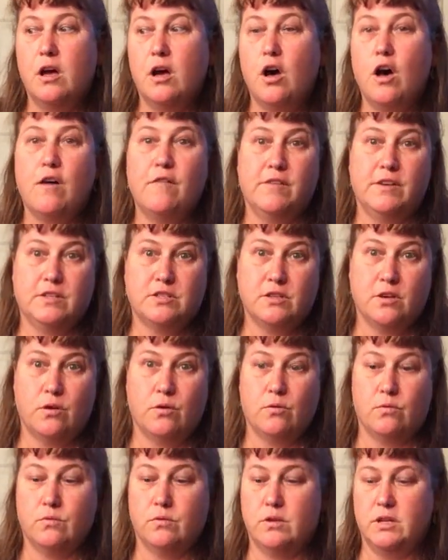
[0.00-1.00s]
of its
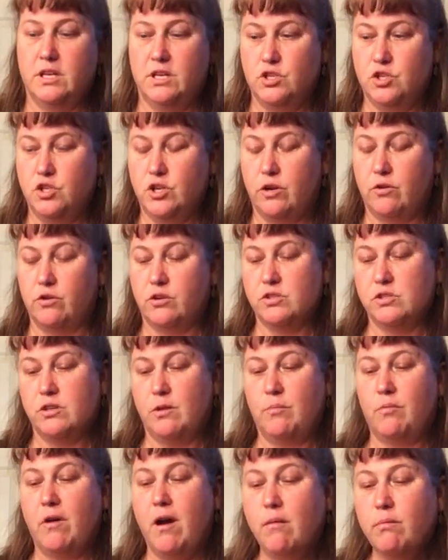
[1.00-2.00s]
own in general, so
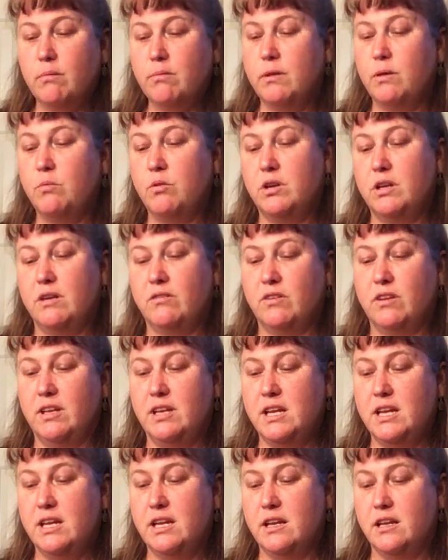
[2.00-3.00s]
probably wouldn't even
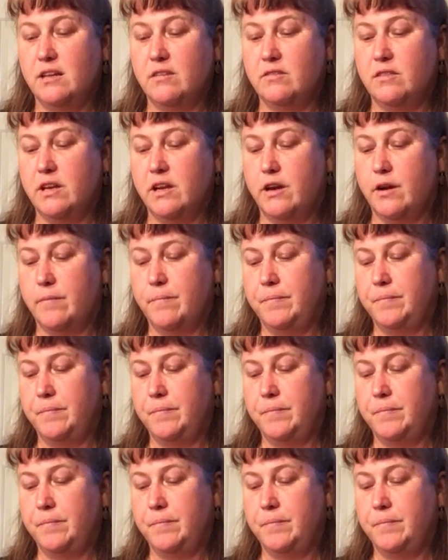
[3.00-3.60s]
need it in there.